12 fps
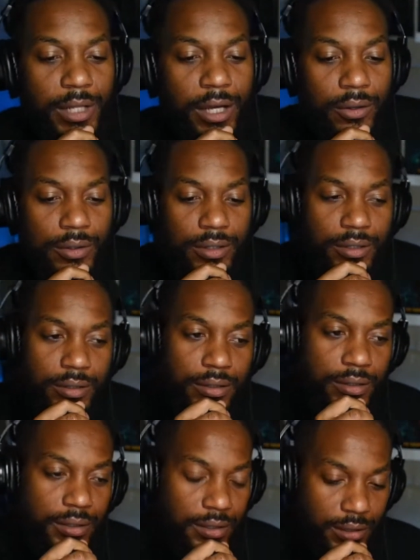She's up the
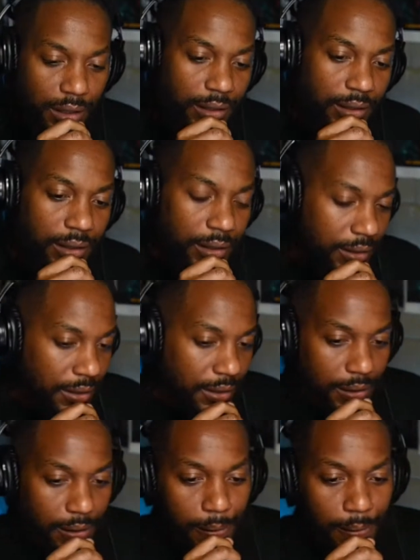9 milli
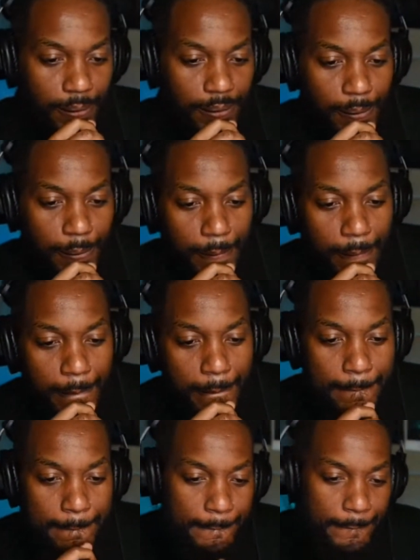baby. She ball
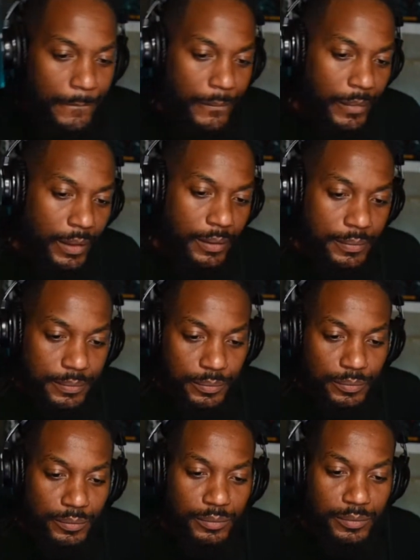take time with me
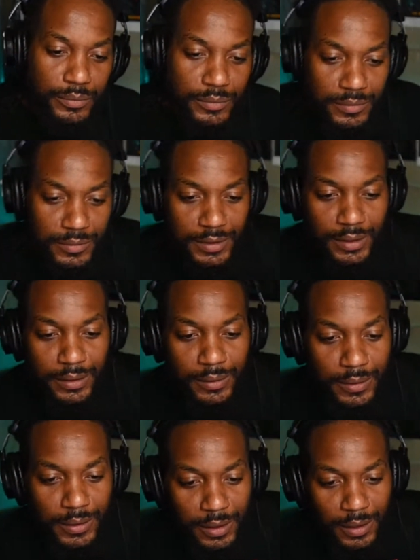baby.
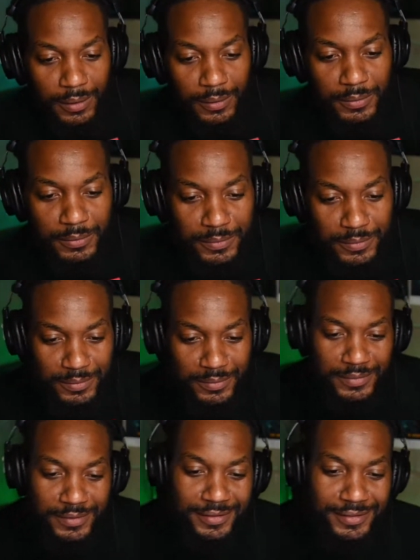She asks if me
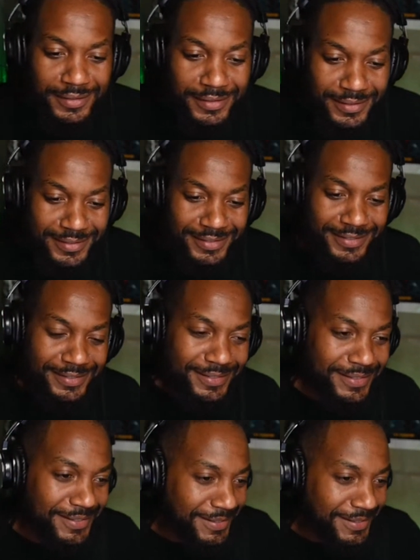I miss me baby.